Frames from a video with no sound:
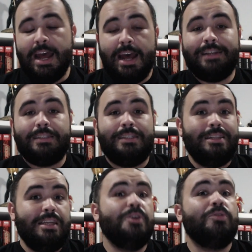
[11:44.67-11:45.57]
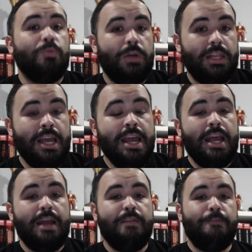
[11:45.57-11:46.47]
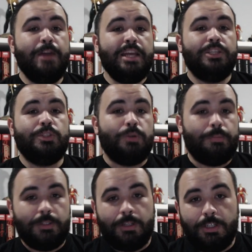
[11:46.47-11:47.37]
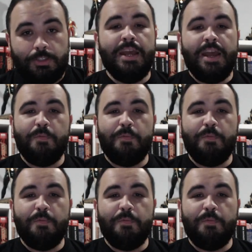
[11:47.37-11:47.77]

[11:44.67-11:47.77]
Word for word: has to deal with and face repercussions.